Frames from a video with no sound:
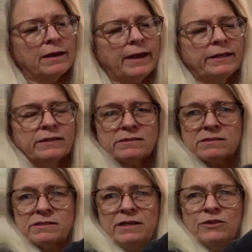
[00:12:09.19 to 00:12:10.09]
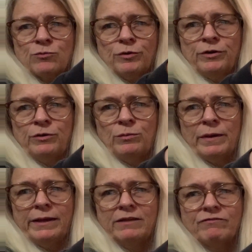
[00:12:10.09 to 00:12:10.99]
And it's see-through,
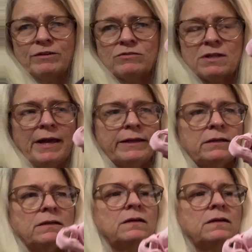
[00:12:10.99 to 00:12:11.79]
and it feels like